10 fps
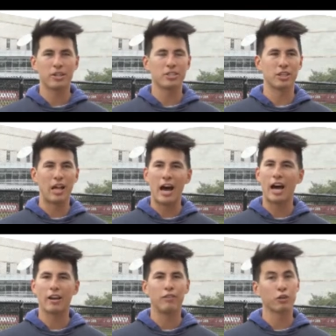There's a
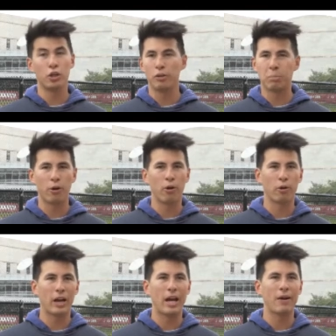lot of good
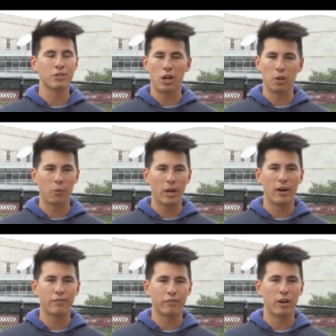programs all the way
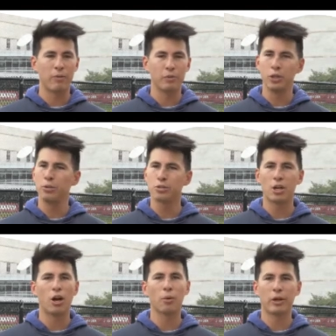up from youth
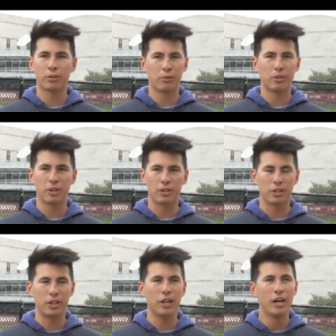all the way through
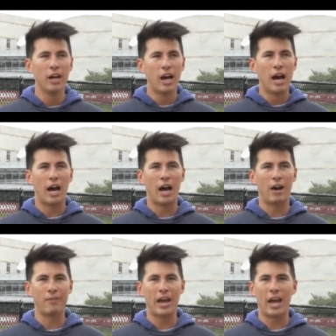adulthood.
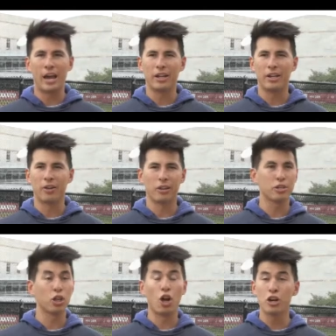And you know,
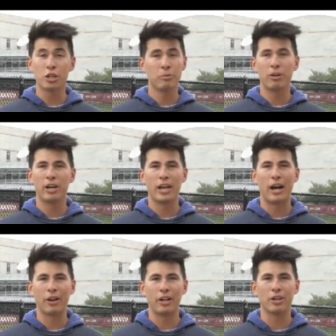there's a large community
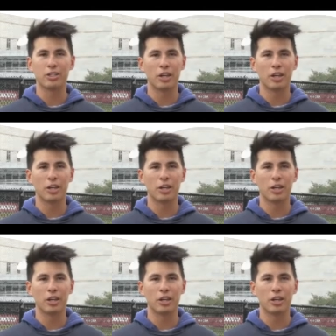out here.